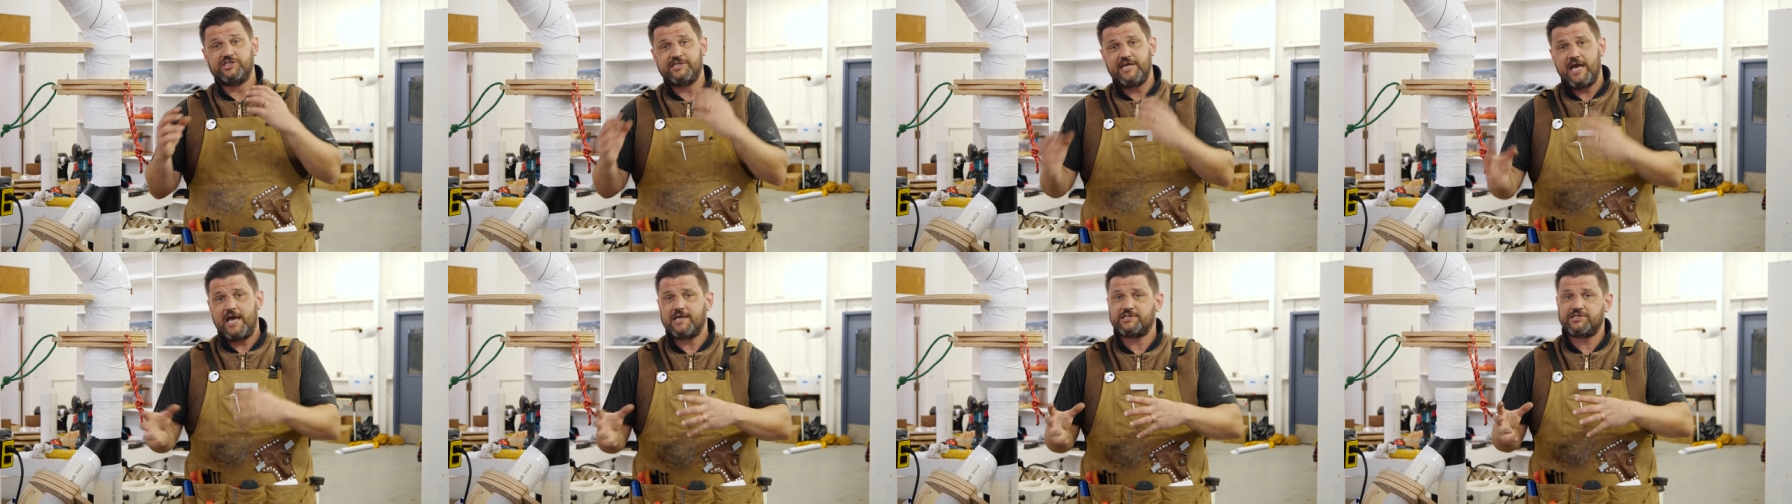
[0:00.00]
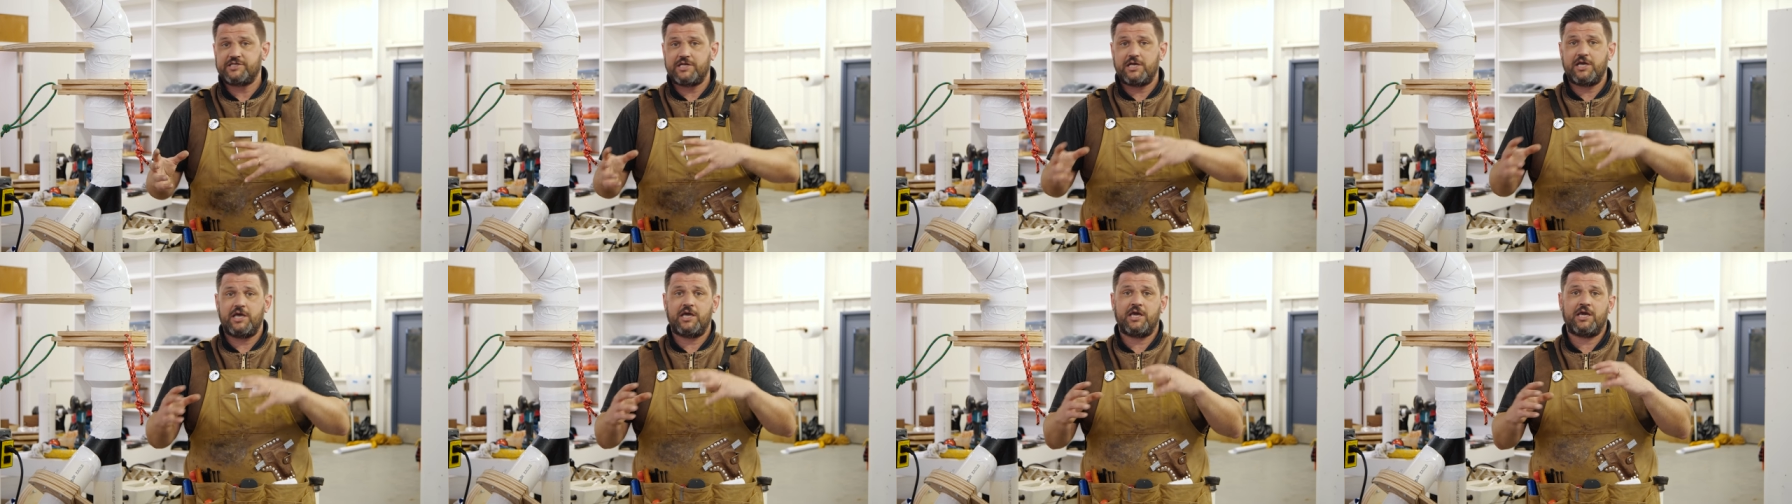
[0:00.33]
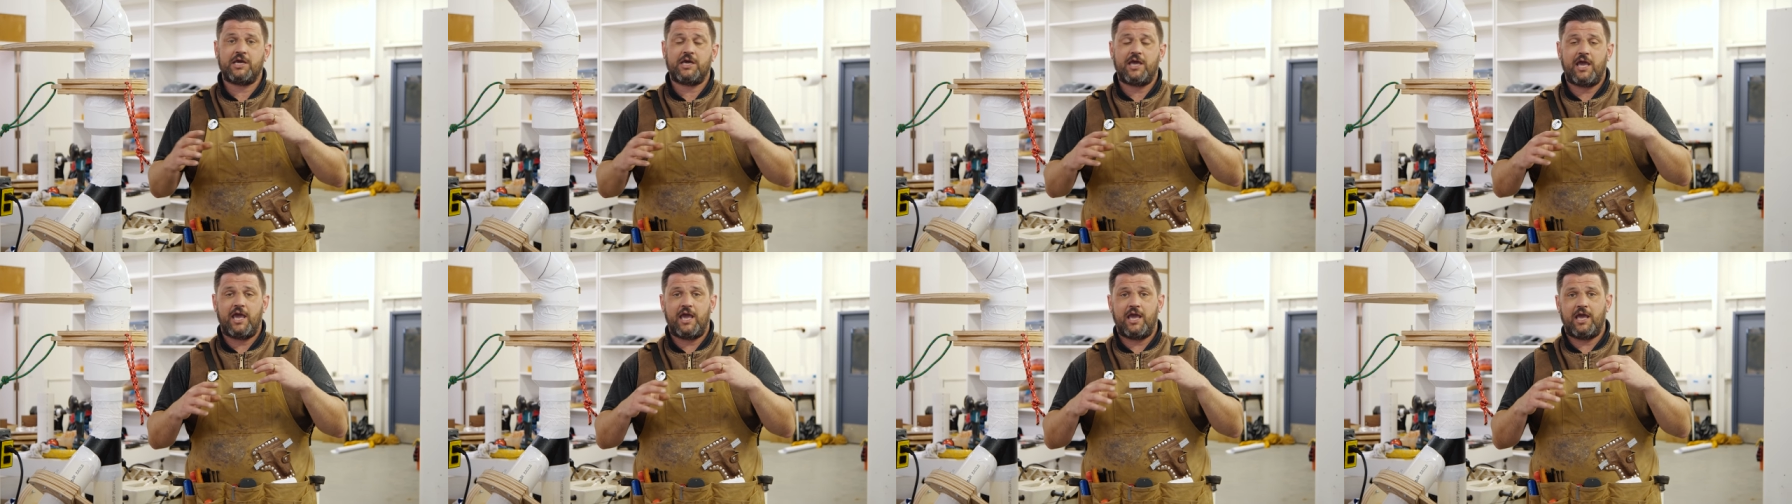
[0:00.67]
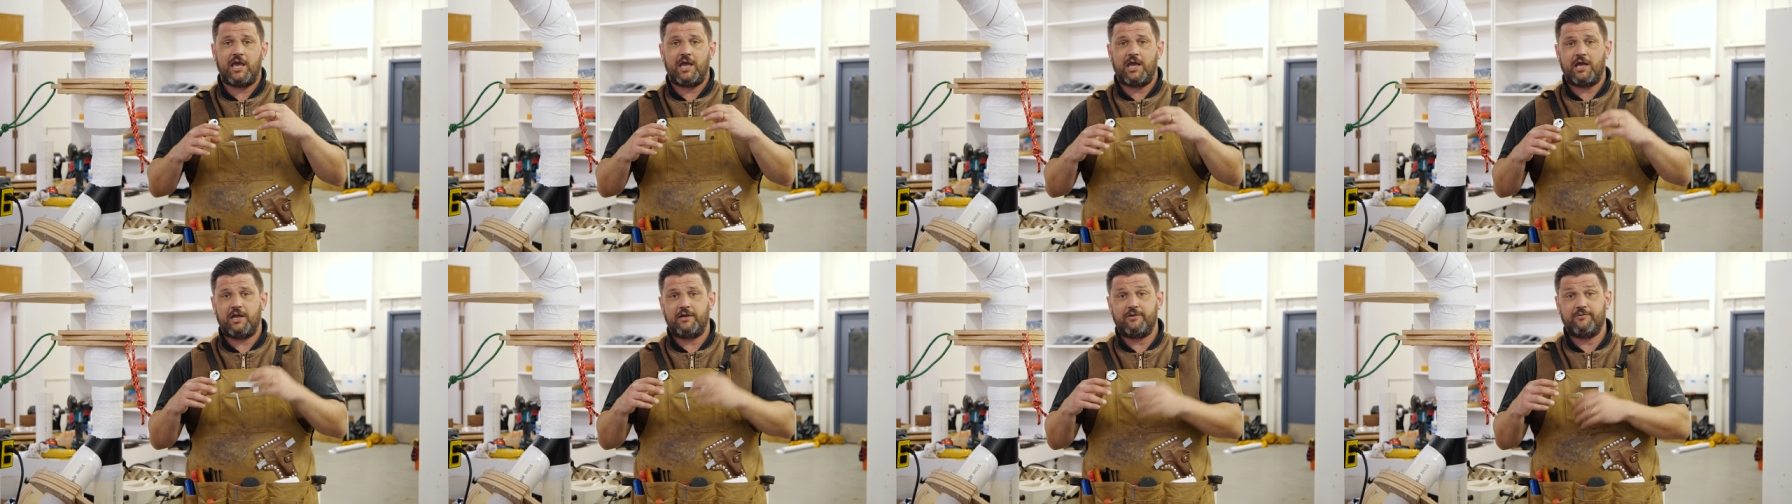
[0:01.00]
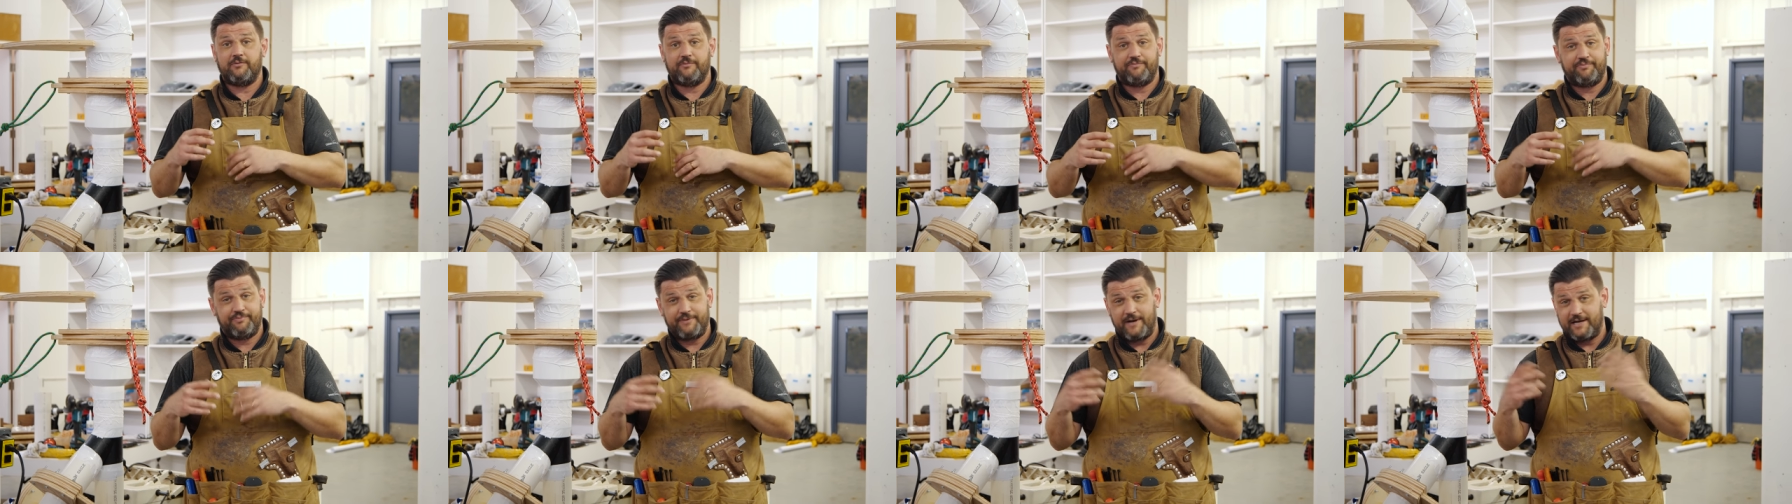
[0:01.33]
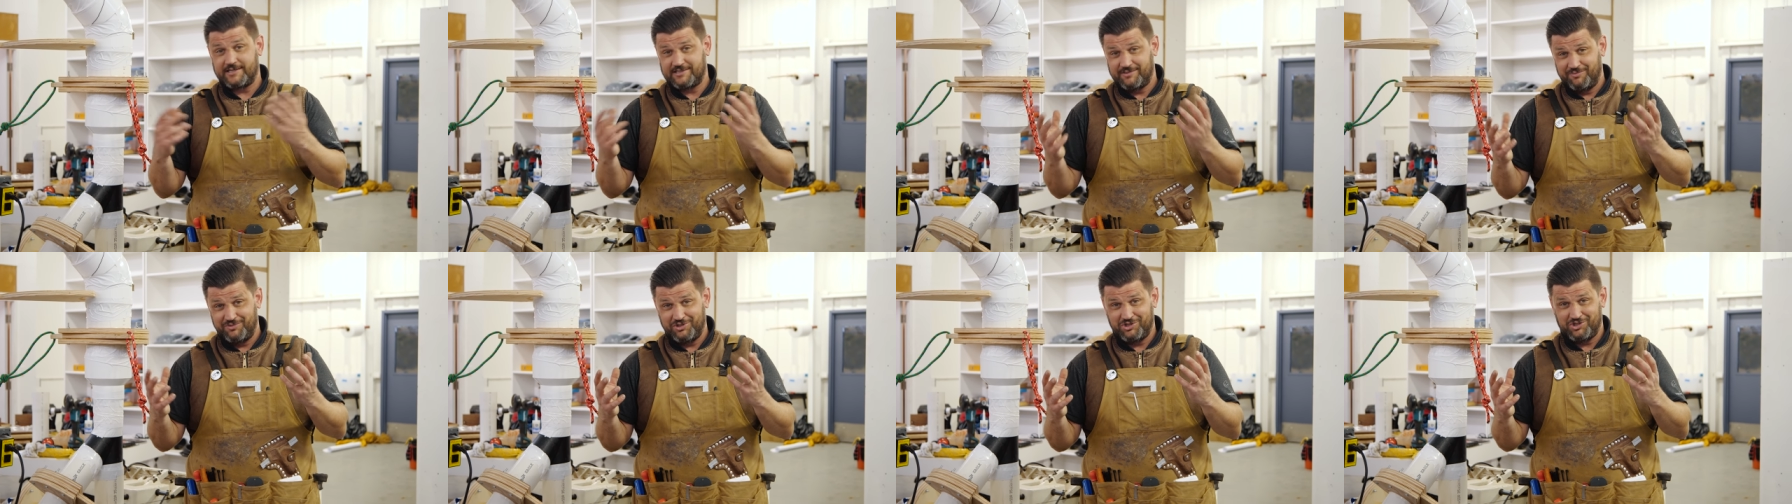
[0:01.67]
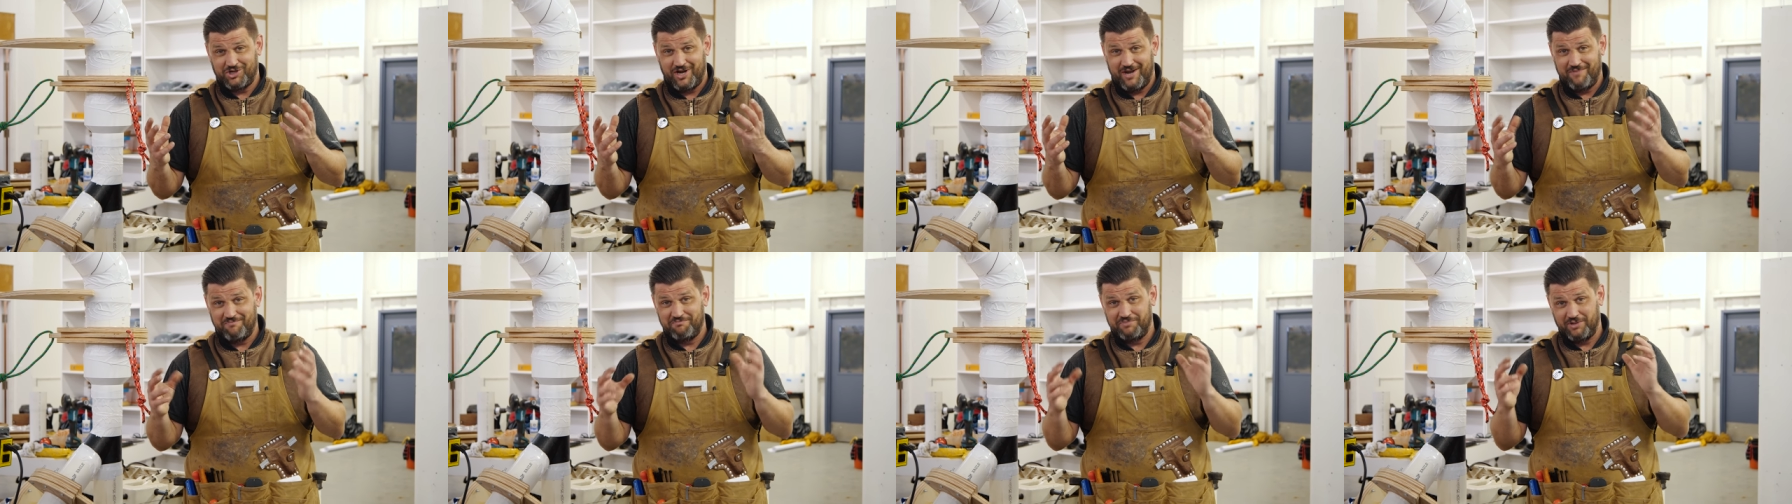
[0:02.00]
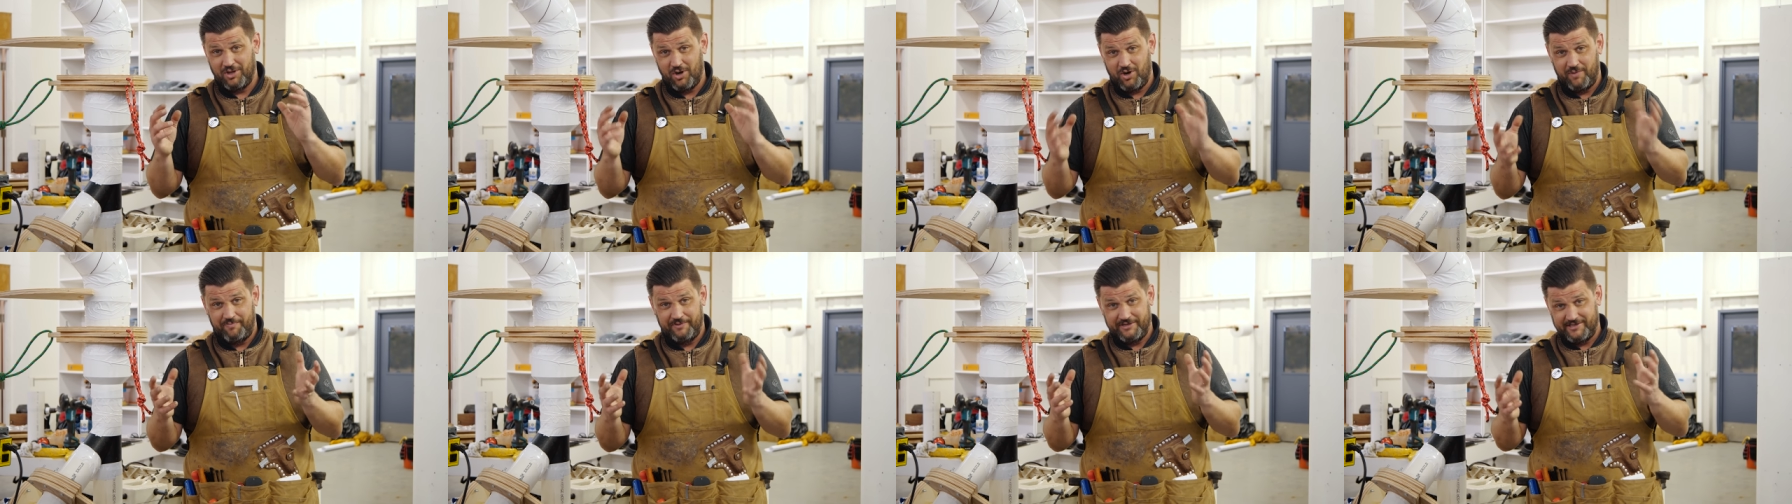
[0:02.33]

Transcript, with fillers: testing and possibly try and blow up